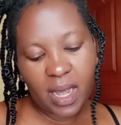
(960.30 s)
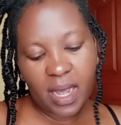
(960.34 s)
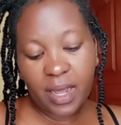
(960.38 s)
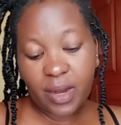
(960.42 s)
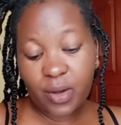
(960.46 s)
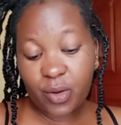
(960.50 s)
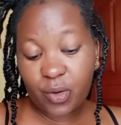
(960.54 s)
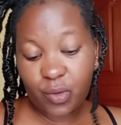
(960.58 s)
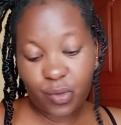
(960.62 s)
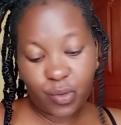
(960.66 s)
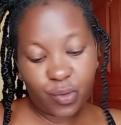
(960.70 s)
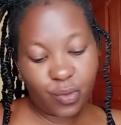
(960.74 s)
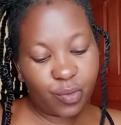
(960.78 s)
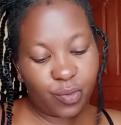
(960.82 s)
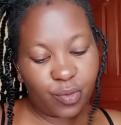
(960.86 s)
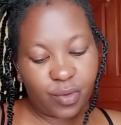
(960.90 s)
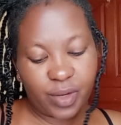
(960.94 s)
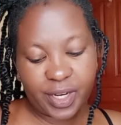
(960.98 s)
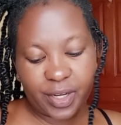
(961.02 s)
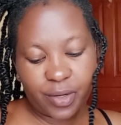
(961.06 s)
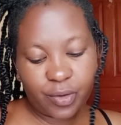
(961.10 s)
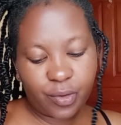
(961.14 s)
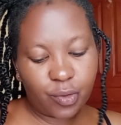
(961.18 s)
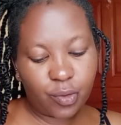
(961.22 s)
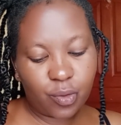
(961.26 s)
I don't know.
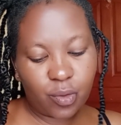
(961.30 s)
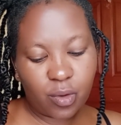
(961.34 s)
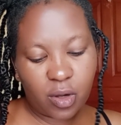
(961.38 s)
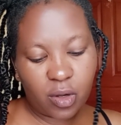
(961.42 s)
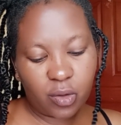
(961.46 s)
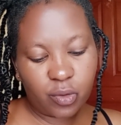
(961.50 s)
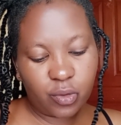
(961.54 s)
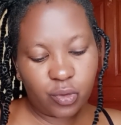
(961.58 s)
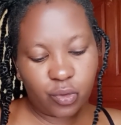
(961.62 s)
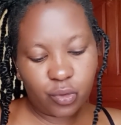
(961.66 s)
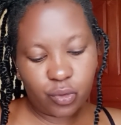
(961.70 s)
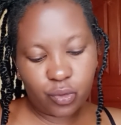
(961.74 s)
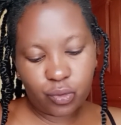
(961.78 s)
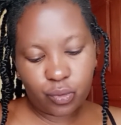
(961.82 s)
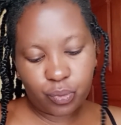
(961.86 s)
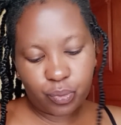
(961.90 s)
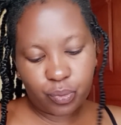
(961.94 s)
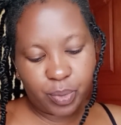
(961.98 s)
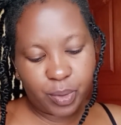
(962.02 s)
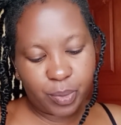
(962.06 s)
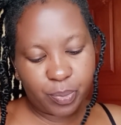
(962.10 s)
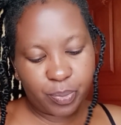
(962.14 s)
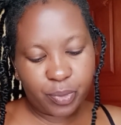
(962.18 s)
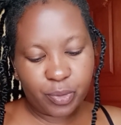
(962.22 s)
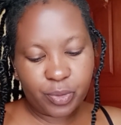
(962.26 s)
I don't know how to do
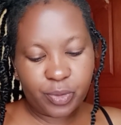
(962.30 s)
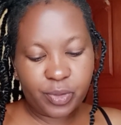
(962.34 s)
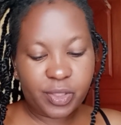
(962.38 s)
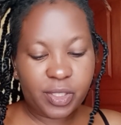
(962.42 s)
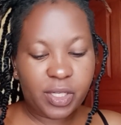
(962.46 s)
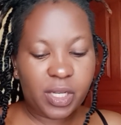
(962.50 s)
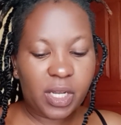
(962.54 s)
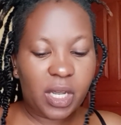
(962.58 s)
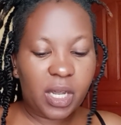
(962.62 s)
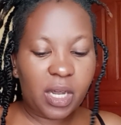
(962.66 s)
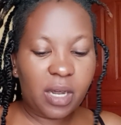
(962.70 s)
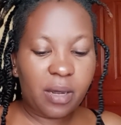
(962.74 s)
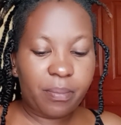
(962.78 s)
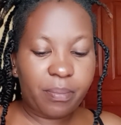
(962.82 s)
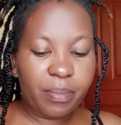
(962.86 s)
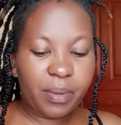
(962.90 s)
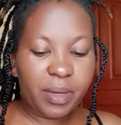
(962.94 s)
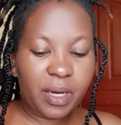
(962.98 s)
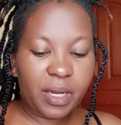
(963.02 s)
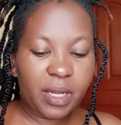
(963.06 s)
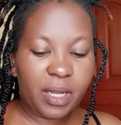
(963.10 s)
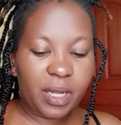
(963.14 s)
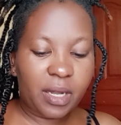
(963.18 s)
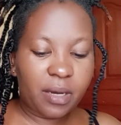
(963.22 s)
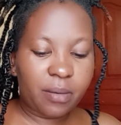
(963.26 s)
people's hair,
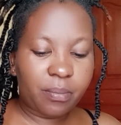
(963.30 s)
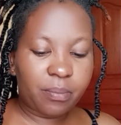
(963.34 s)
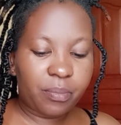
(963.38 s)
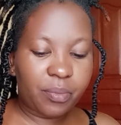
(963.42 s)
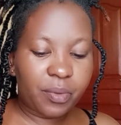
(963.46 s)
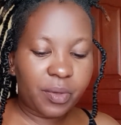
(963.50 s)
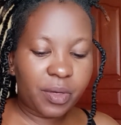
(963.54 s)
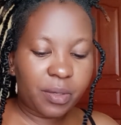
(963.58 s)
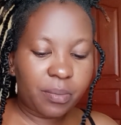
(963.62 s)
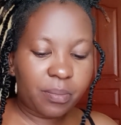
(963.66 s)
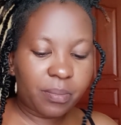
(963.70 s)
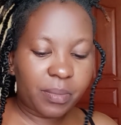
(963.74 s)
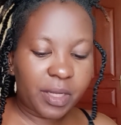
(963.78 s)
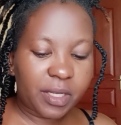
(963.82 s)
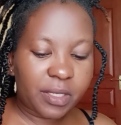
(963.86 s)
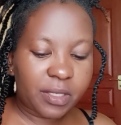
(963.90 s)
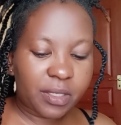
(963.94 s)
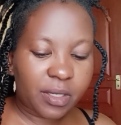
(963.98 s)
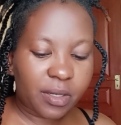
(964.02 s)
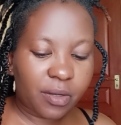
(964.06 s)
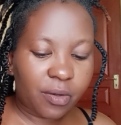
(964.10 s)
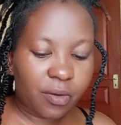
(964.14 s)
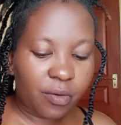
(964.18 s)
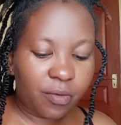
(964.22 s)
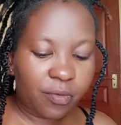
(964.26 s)
but I can braid
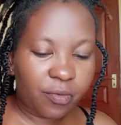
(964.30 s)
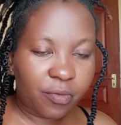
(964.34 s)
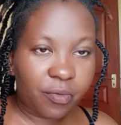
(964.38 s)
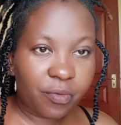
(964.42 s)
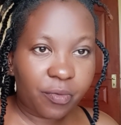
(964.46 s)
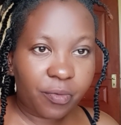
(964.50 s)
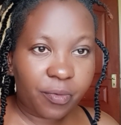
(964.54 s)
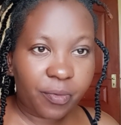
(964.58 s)
myself.